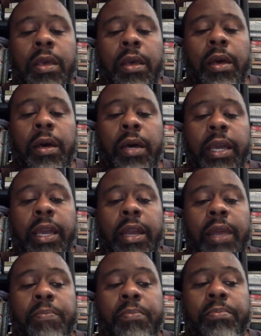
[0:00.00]
Again,
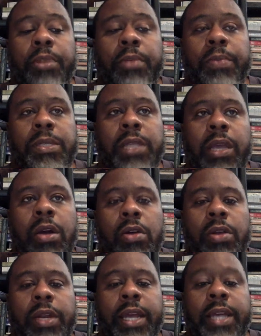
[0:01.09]
I purposely call
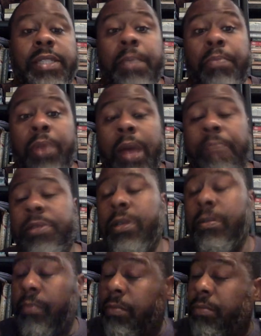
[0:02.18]
it an essay prompt
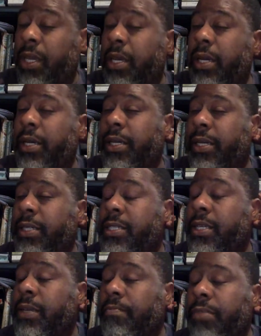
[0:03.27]
because
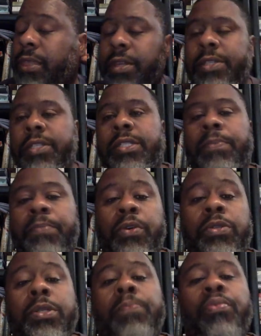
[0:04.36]
this is
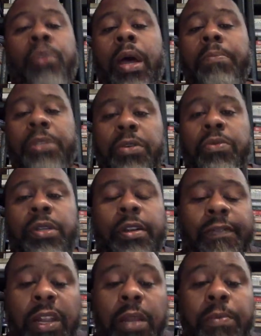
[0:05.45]
supposed to prompt you to
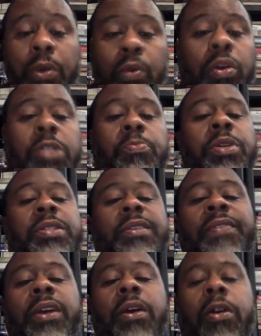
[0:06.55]
develop your
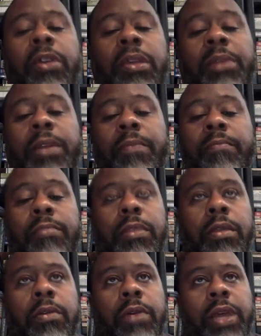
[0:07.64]
specific argument.
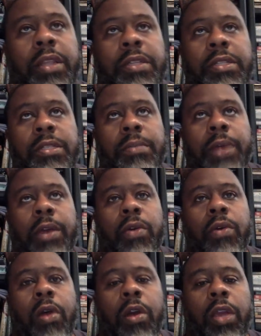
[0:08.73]
Right? This is about
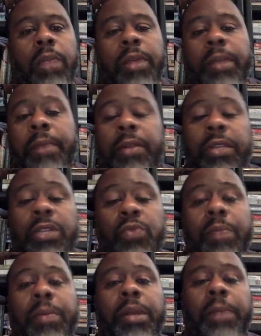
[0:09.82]
your argument about these
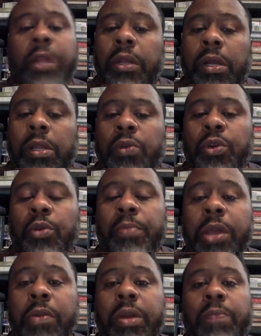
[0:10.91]
women, about the colonial
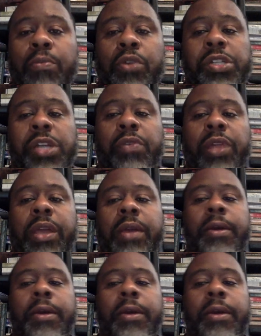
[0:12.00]
period more generally.